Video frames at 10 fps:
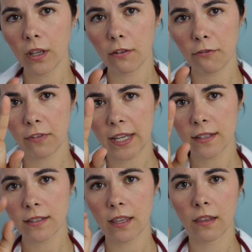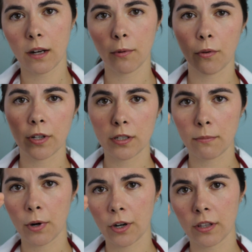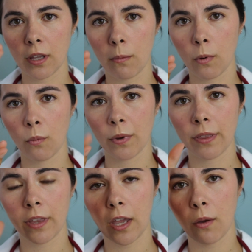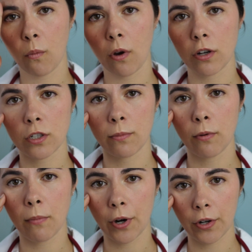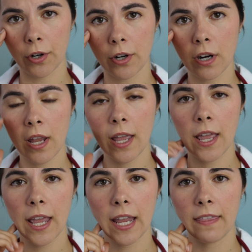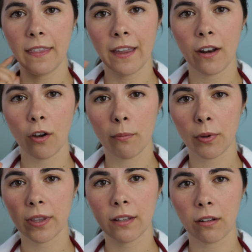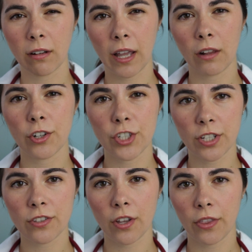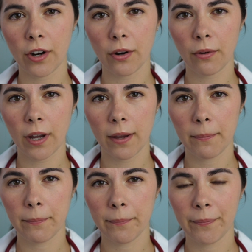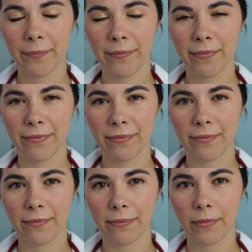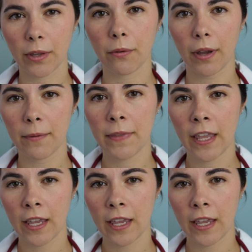face, and then I'm going to mark them with a washable marker, and then I'll put the little allergens on there, okay? Okay.